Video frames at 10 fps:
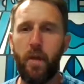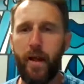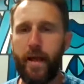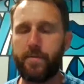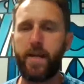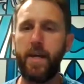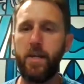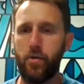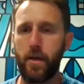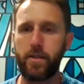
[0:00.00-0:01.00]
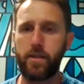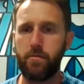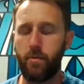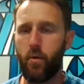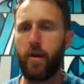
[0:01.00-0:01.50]
believes
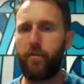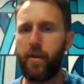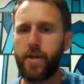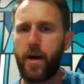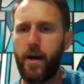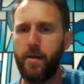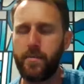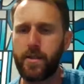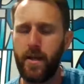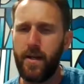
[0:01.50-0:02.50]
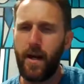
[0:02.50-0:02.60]
dangerous quite a few times.